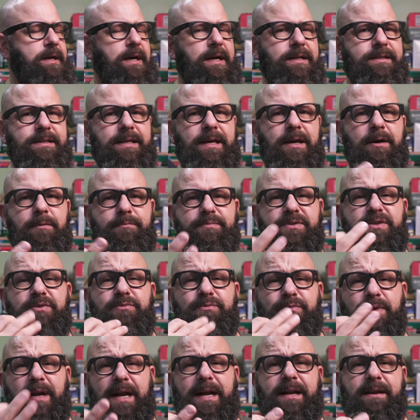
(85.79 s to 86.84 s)
to help
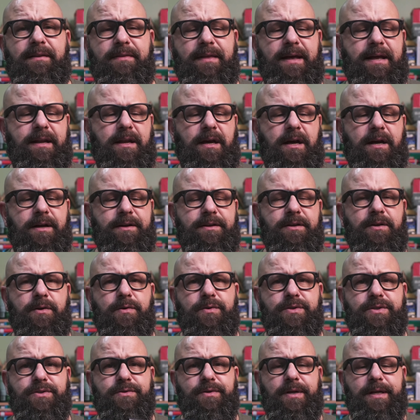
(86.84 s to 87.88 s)
direct that audio
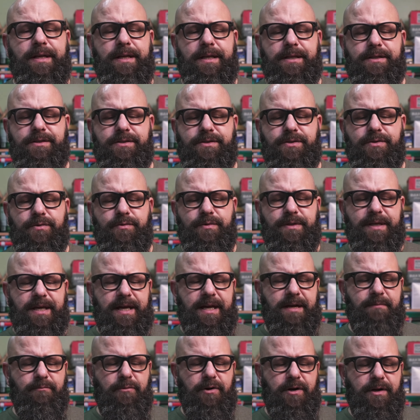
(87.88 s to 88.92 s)
straight into
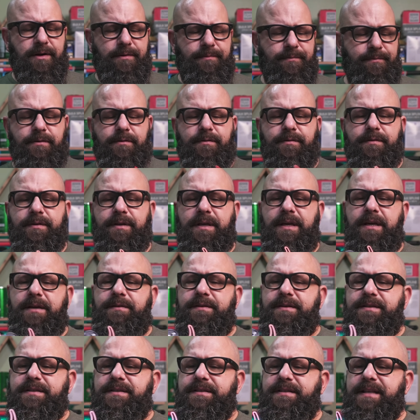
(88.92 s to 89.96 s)
camera. Okay,
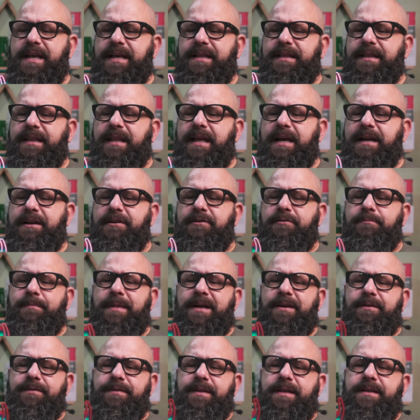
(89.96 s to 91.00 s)
this is that Lyre
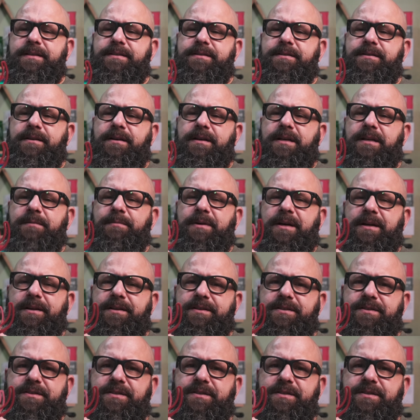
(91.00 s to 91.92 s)
mount that it's talking about. It's